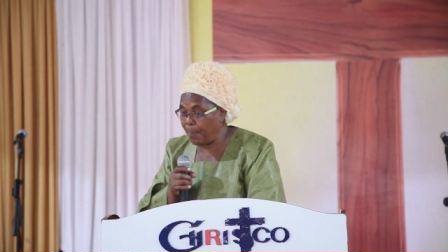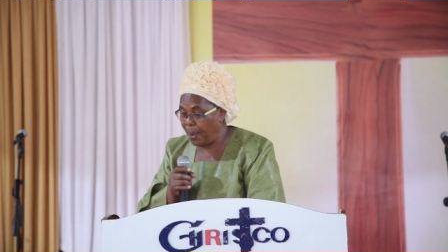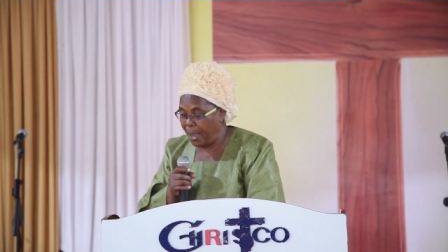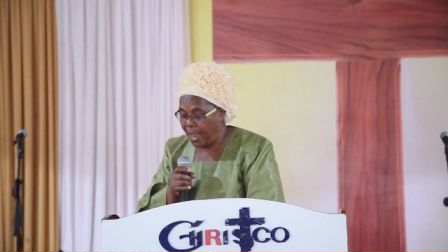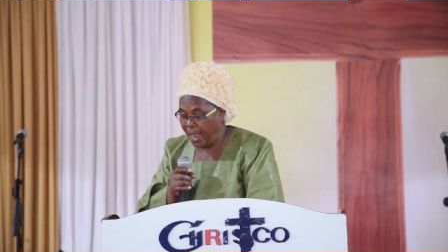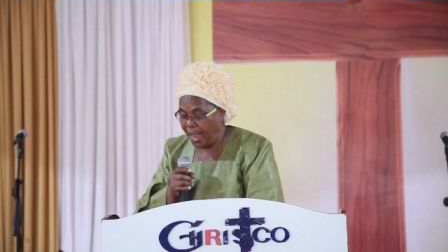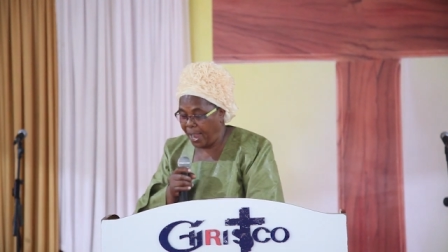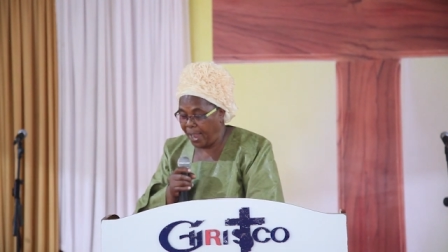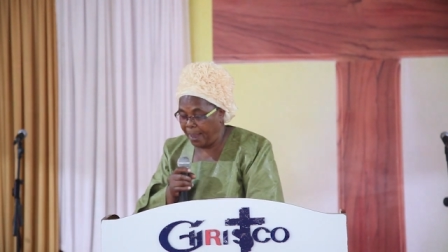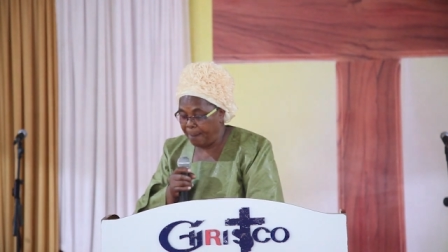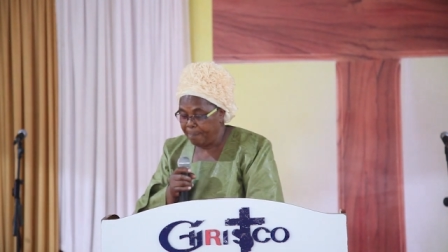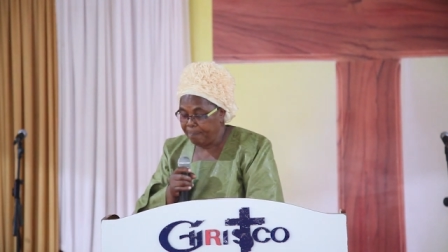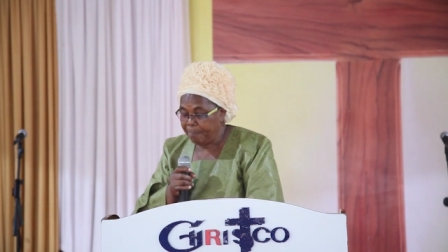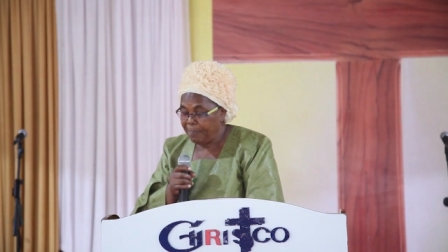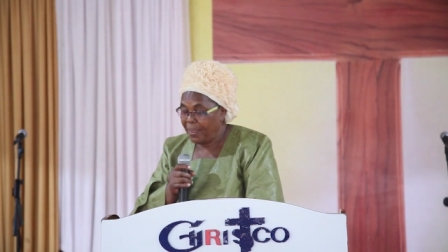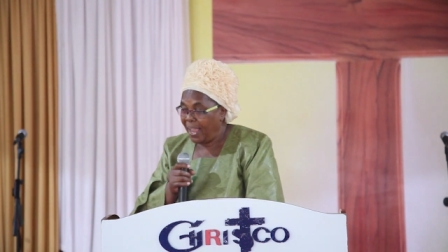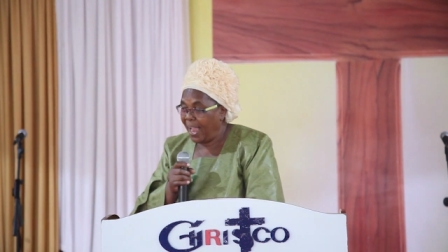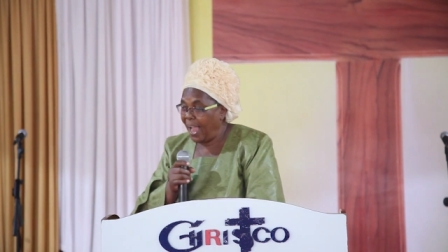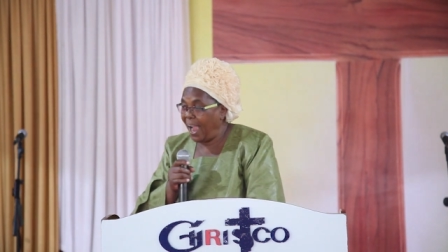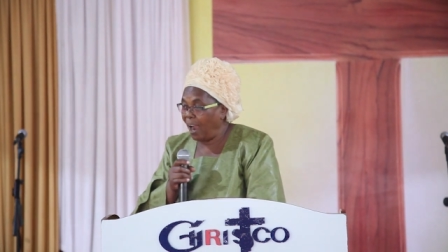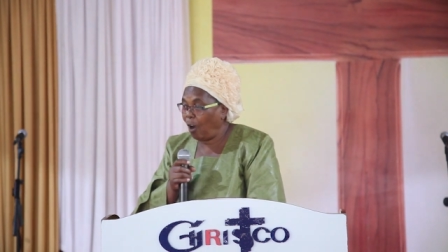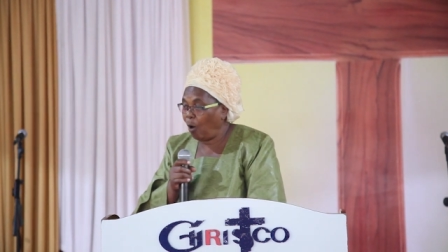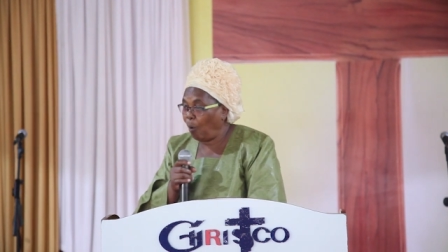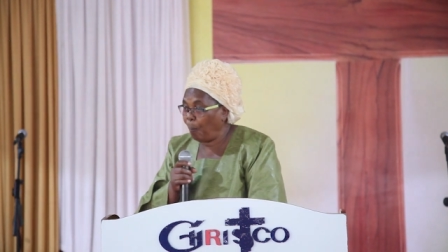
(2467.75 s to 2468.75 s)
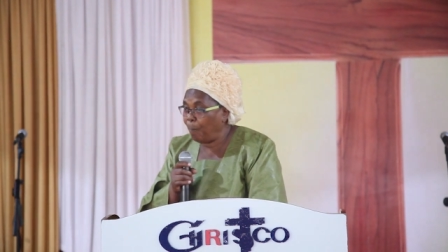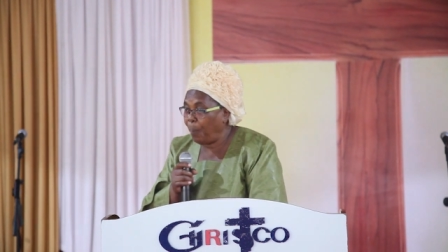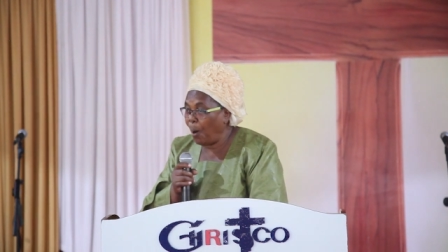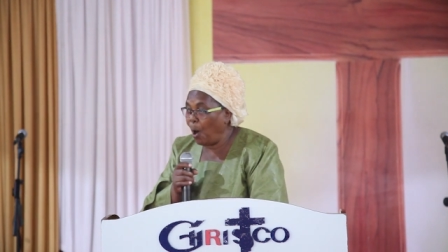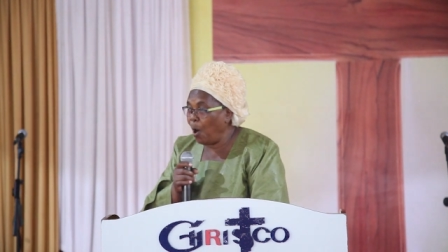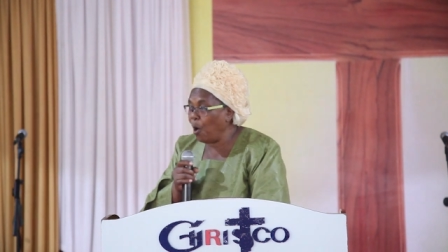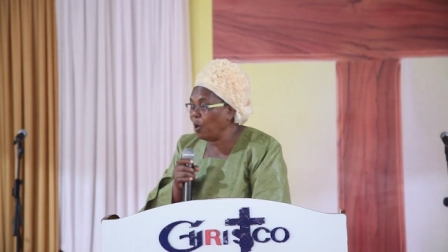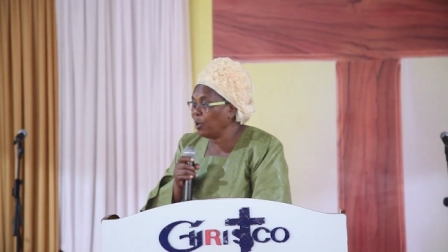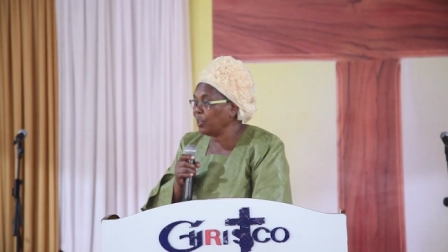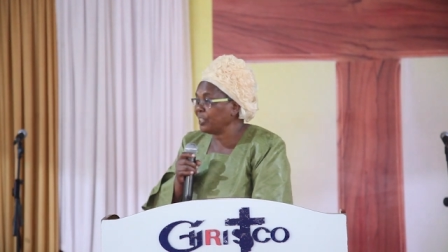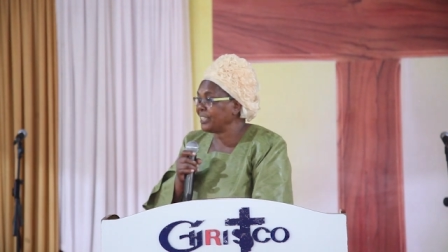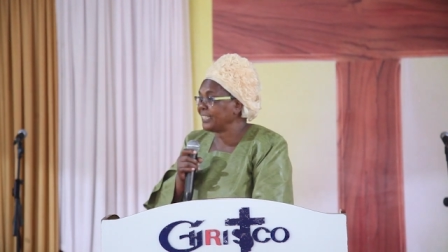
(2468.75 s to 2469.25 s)
a
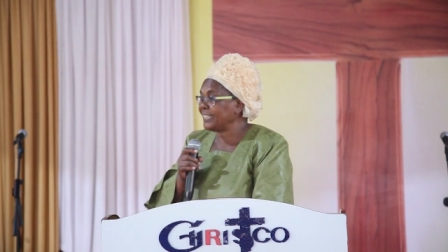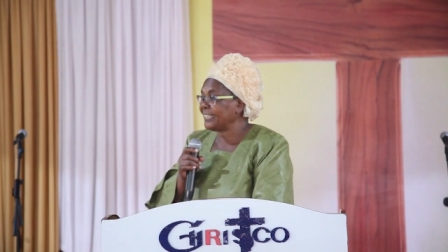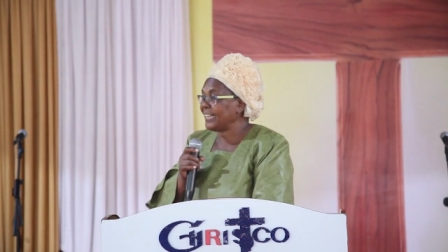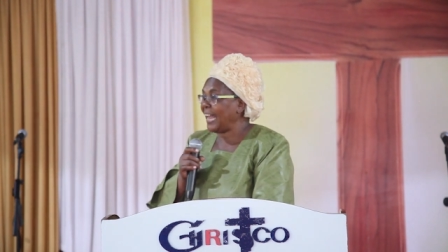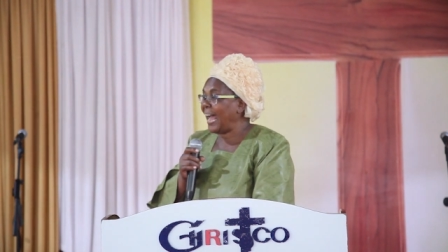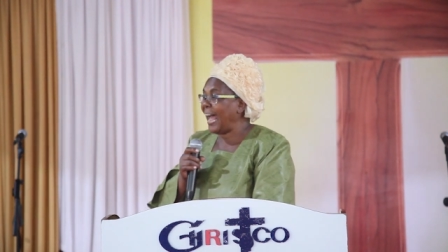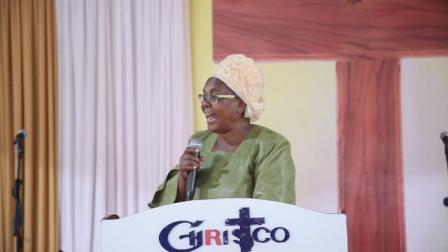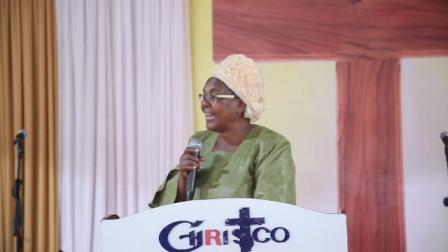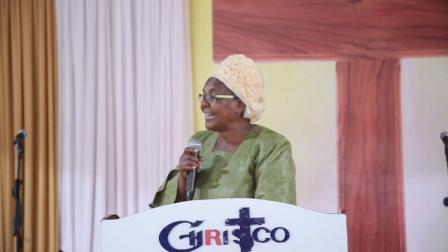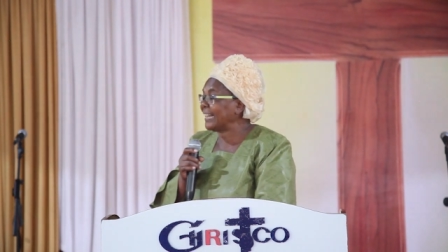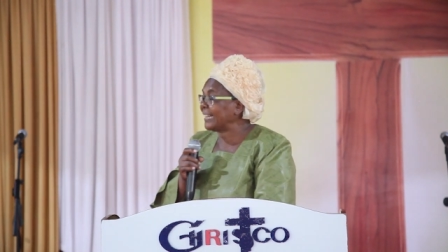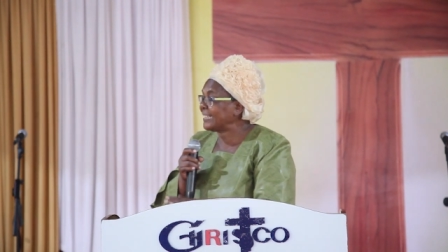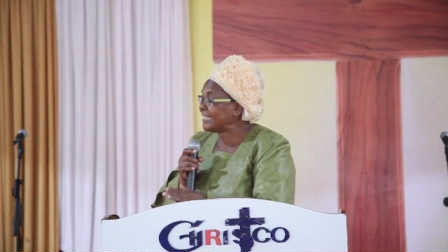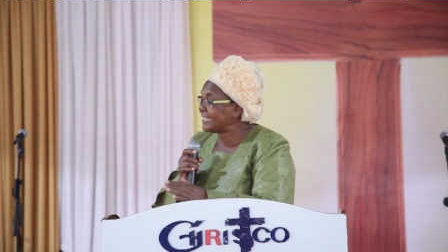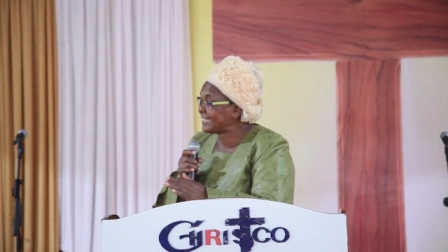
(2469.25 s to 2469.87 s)
pause and